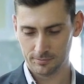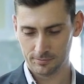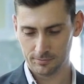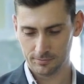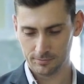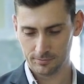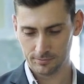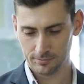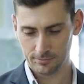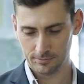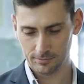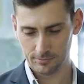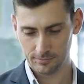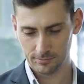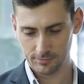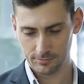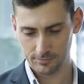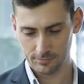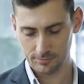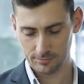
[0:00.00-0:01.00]

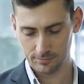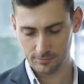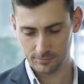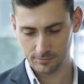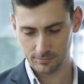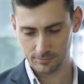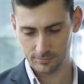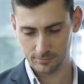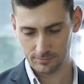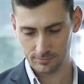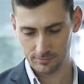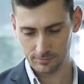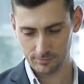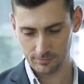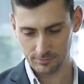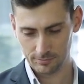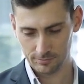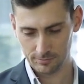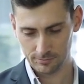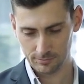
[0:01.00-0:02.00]

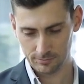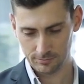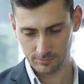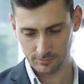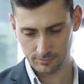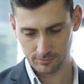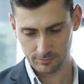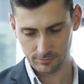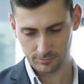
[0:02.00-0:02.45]
(no one is talking)